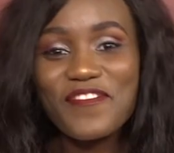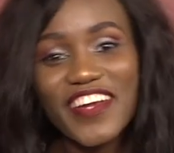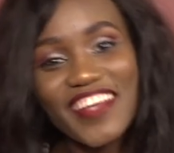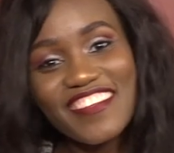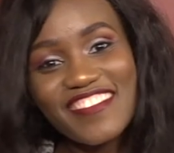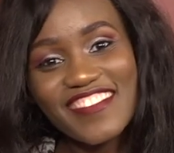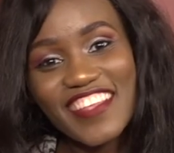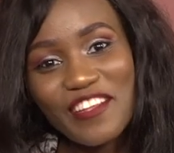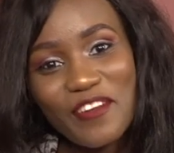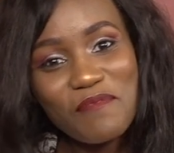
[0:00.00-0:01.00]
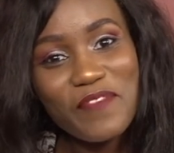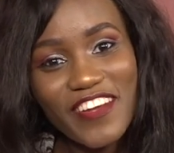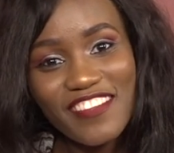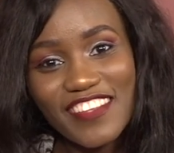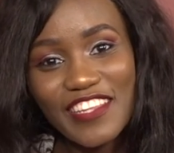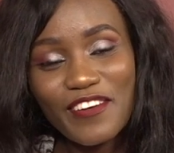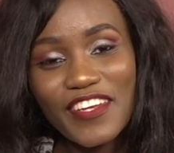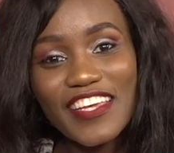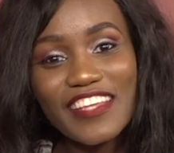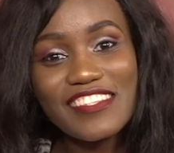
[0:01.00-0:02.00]
Praise the Lord, praise the
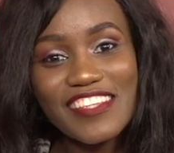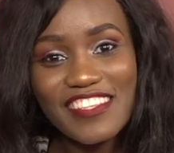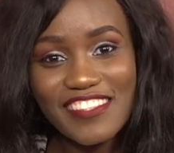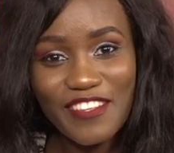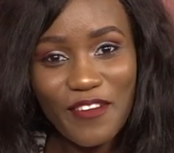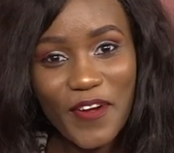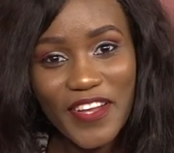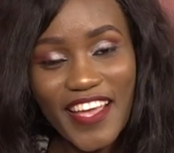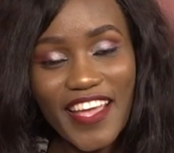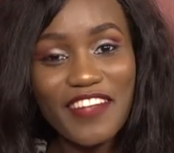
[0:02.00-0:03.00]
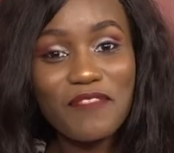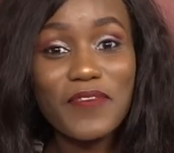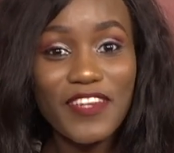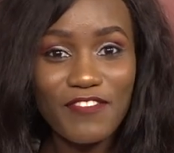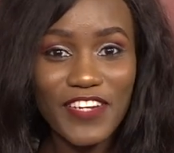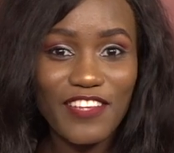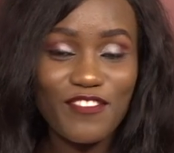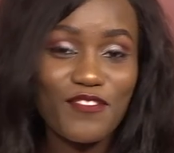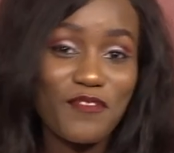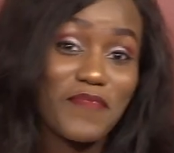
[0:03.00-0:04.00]
Lord. It is an honor and
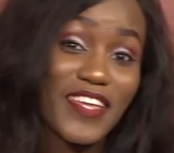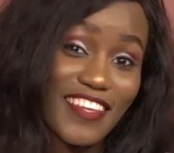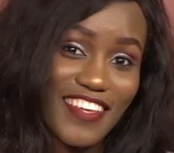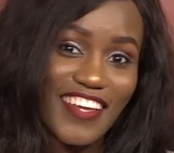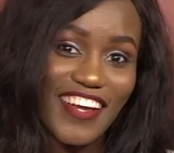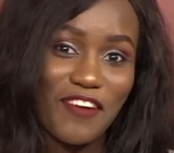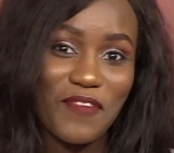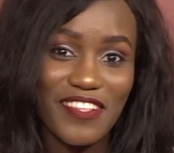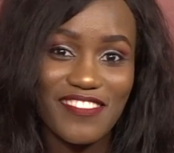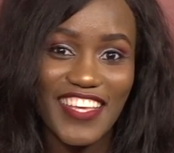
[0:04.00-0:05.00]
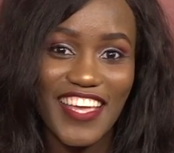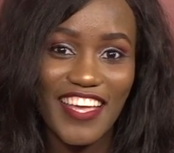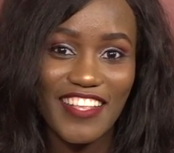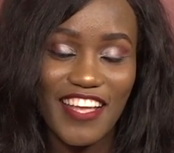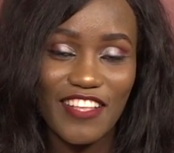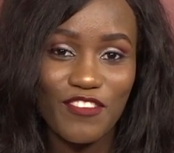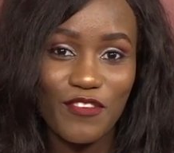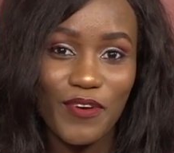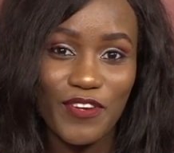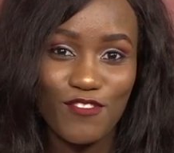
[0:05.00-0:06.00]
privilege to be here once again, and
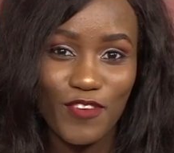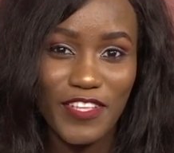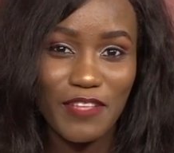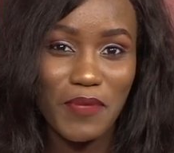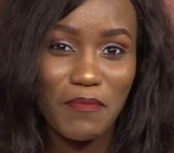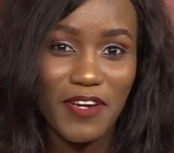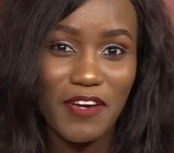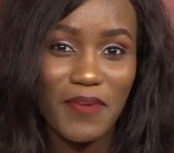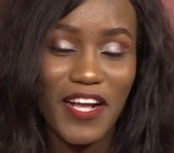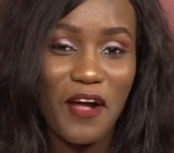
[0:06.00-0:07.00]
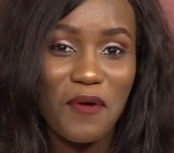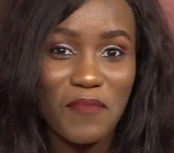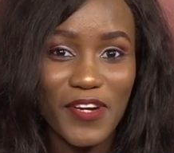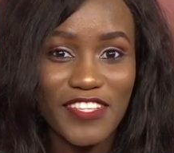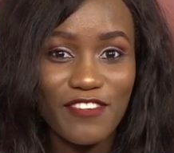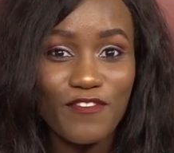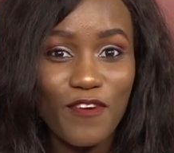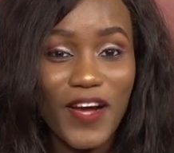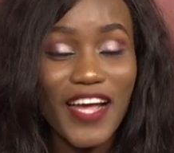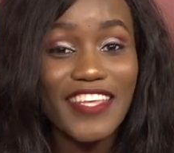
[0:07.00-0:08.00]
you are joining me, Maria Makau Mondi,
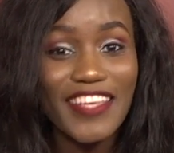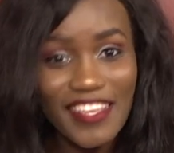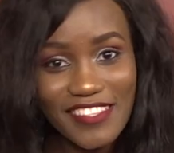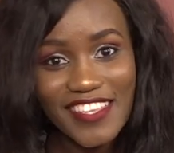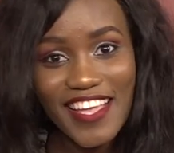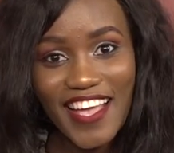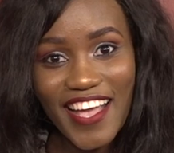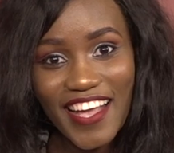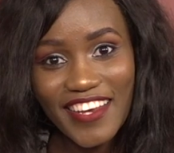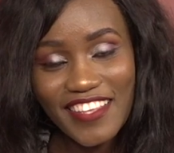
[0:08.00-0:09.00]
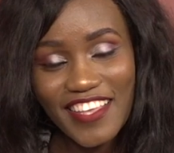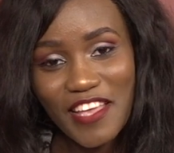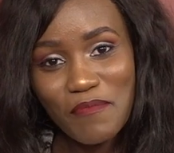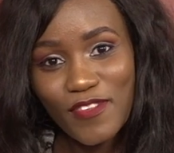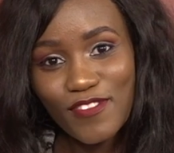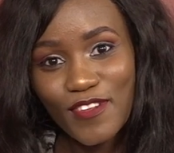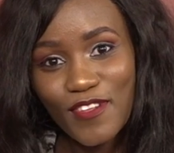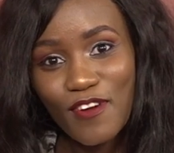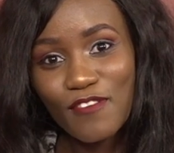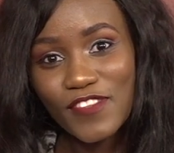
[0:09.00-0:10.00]
for yet another
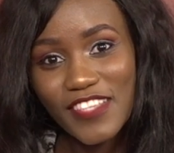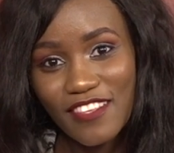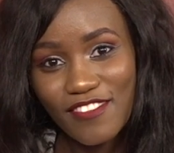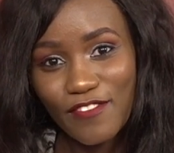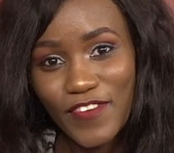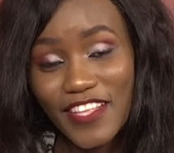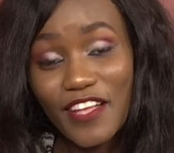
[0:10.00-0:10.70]
episode of Testify.